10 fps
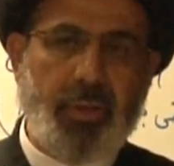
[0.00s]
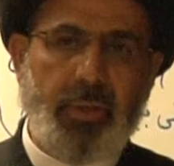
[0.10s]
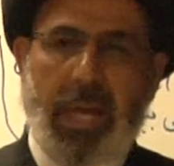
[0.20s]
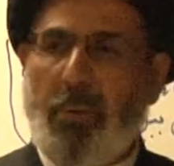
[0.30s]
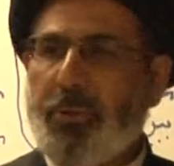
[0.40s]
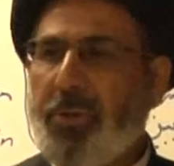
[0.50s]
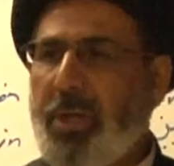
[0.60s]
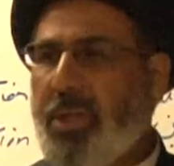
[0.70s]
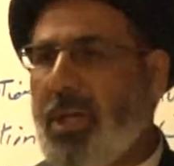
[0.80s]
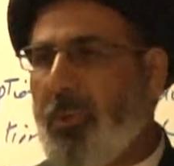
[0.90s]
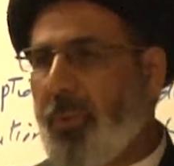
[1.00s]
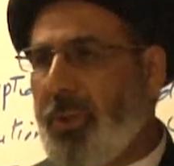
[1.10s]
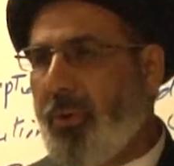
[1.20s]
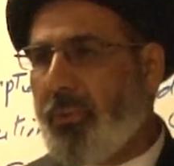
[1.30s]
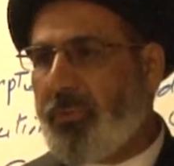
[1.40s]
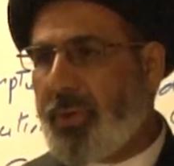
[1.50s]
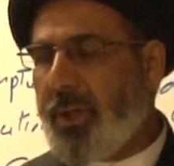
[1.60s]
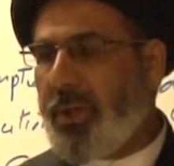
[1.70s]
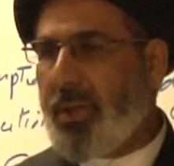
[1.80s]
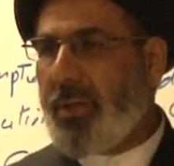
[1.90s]
Now with drinking, we know.
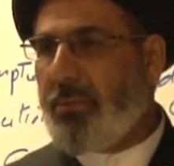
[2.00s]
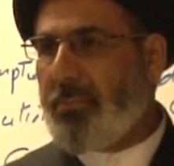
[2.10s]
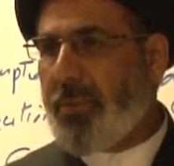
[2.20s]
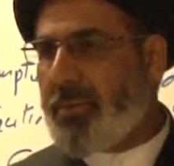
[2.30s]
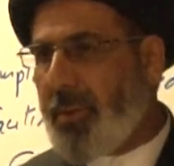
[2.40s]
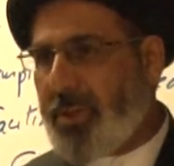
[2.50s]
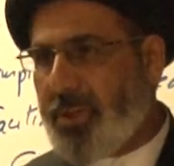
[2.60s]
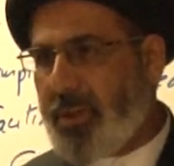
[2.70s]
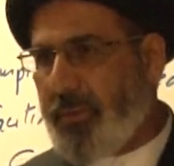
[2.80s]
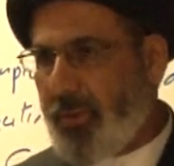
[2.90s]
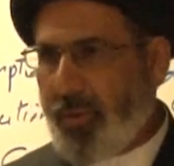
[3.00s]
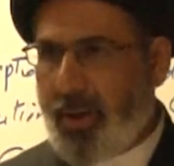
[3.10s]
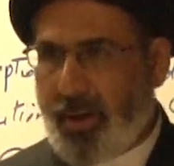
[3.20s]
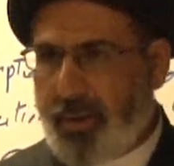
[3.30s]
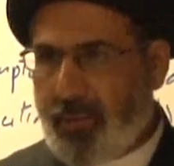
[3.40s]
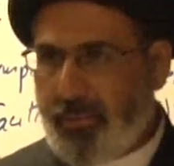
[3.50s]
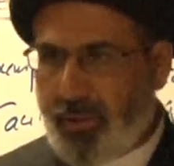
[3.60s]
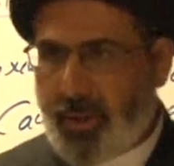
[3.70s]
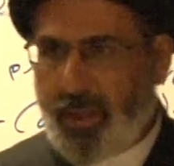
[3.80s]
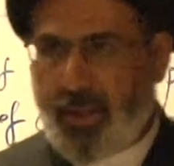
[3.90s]
Drinking, it's mentioned in the Quran.
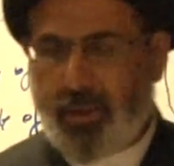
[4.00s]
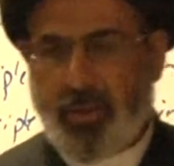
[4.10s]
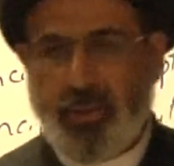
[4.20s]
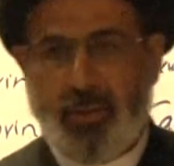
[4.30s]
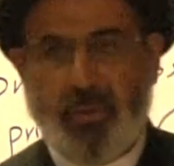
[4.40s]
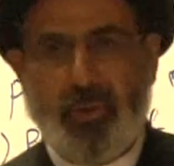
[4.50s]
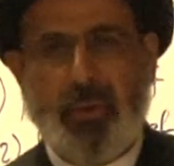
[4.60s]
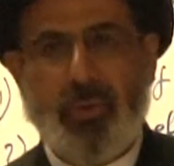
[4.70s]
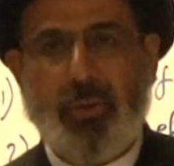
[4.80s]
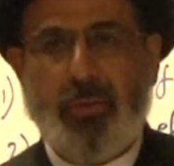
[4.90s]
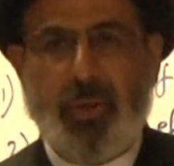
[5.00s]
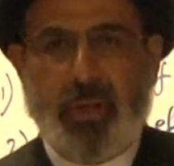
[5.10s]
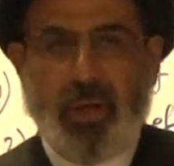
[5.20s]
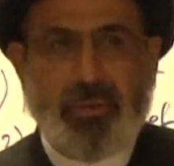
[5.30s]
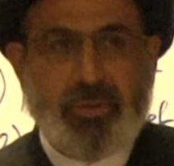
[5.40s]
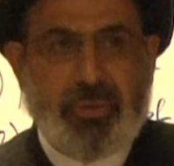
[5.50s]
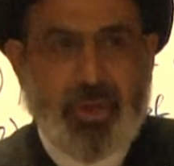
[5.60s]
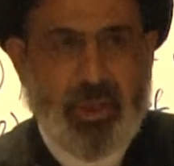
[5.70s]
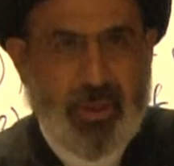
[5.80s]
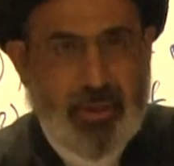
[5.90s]
Okay? They cannot
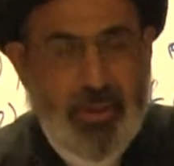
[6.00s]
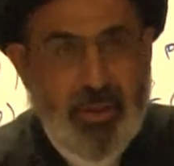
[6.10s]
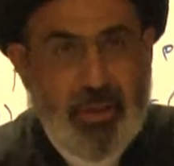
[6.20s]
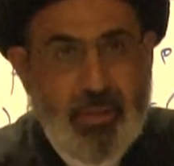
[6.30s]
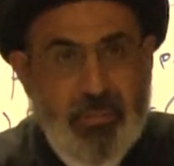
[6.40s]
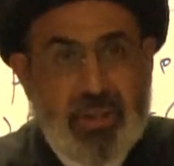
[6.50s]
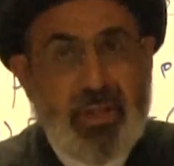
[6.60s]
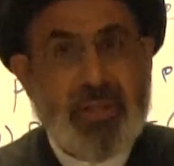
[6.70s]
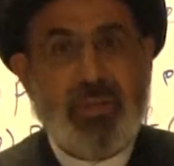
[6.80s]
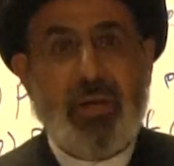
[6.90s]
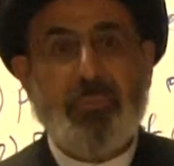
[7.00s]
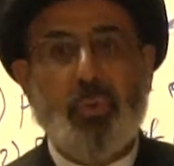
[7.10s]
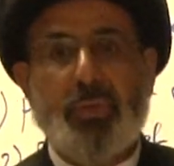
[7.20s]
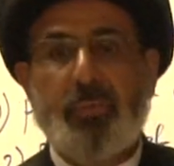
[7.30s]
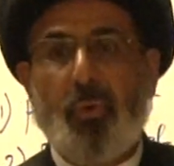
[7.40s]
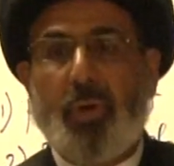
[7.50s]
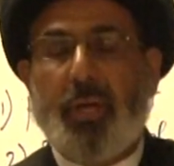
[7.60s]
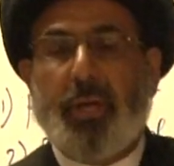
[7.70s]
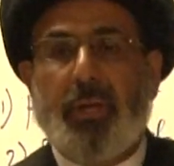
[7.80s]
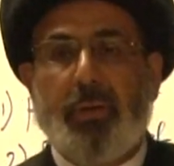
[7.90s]
drink. But let's come to
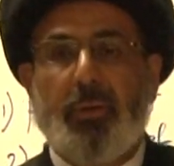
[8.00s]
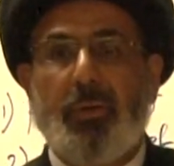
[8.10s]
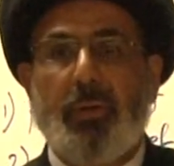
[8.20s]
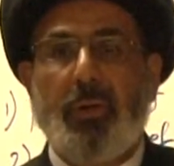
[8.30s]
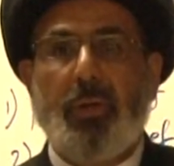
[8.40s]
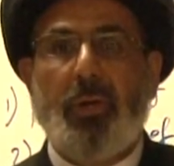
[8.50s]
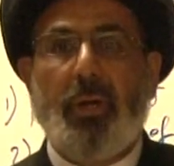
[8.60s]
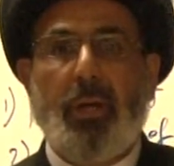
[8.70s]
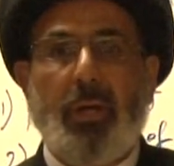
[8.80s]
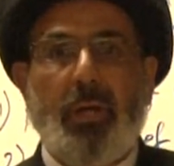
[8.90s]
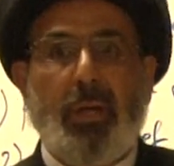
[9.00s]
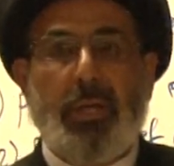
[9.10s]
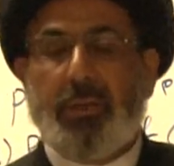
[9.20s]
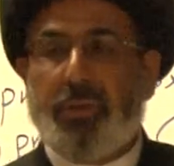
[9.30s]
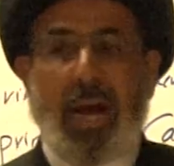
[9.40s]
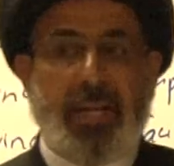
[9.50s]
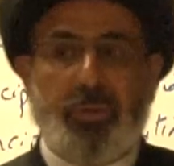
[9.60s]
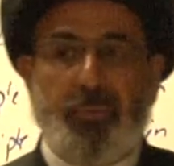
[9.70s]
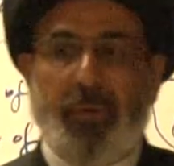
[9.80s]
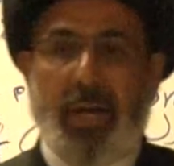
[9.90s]
smoking. He tried
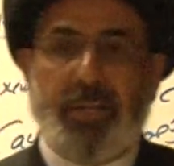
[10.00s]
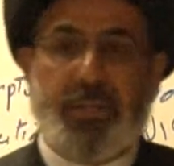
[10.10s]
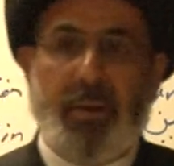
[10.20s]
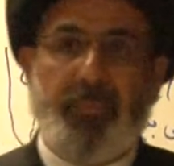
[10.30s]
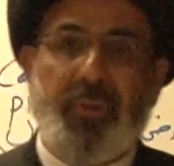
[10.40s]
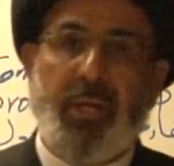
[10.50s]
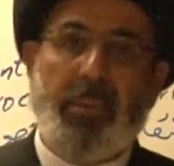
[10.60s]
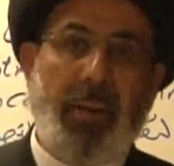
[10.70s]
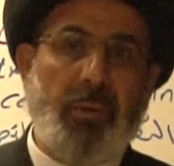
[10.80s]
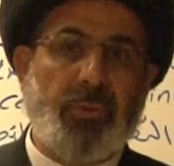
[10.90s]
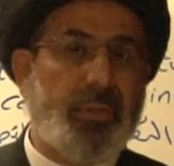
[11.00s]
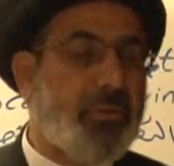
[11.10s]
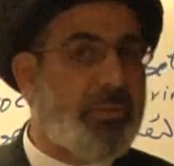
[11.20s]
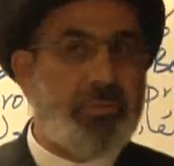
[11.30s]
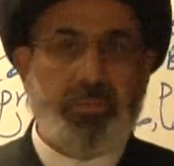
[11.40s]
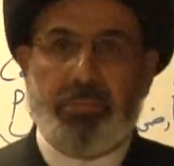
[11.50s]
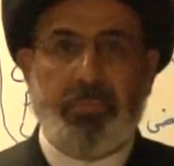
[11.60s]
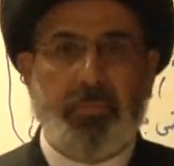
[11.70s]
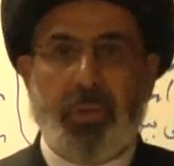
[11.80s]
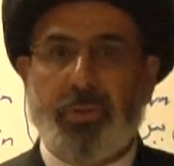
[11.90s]
to find something about it
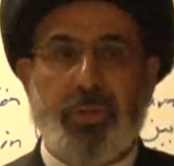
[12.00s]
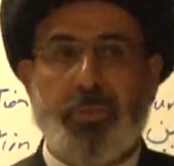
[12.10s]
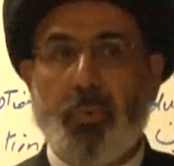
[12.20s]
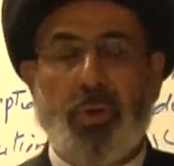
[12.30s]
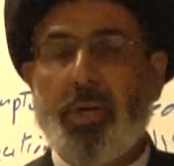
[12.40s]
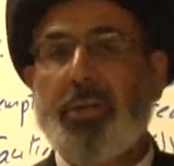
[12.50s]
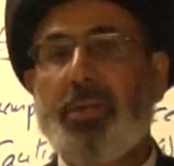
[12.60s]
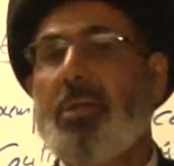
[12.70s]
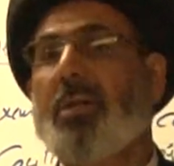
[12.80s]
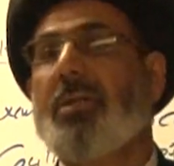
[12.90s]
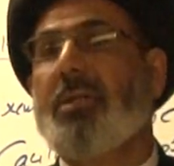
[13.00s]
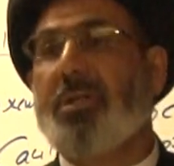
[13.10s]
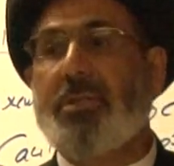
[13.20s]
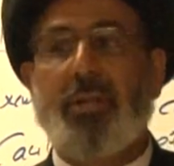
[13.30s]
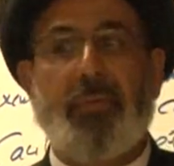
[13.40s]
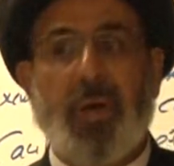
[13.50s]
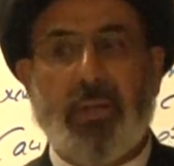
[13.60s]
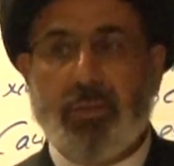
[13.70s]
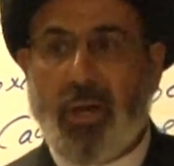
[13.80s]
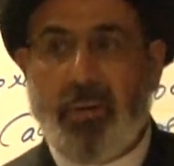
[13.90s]
because smoking did not exist at
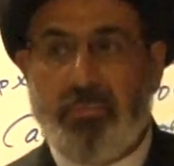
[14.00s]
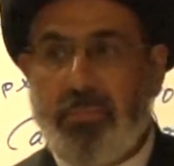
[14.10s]
that time.